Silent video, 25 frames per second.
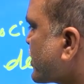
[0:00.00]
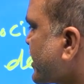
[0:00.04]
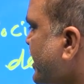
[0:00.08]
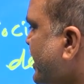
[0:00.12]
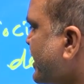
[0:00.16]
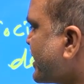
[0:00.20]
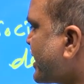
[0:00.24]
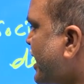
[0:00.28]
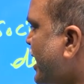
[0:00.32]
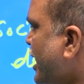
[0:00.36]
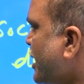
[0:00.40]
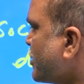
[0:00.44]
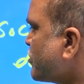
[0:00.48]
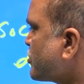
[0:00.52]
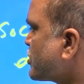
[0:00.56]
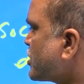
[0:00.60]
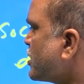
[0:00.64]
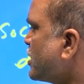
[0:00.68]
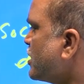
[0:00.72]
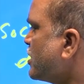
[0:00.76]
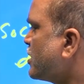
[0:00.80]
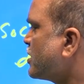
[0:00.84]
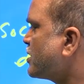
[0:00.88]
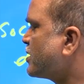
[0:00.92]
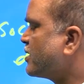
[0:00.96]
three types?
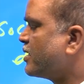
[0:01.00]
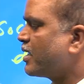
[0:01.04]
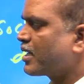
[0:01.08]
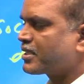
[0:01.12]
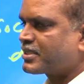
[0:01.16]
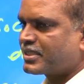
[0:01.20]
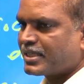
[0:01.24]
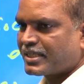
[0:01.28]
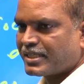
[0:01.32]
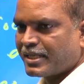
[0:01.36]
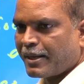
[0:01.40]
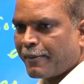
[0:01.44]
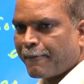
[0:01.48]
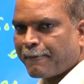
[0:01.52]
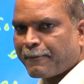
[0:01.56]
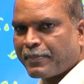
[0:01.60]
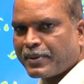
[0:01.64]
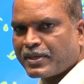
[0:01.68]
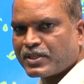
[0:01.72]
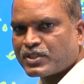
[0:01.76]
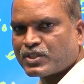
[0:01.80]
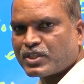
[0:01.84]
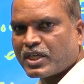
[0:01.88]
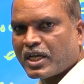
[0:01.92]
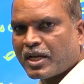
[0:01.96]
Dr. M.P.
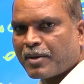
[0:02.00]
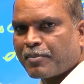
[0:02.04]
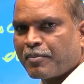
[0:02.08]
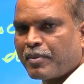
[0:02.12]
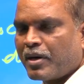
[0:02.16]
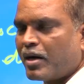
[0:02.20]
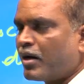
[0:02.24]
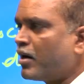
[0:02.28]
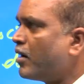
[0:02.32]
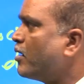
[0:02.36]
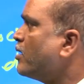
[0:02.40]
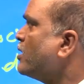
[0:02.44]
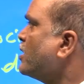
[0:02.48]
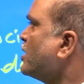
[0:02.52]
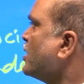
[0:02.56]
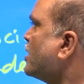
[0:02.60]
Sharma.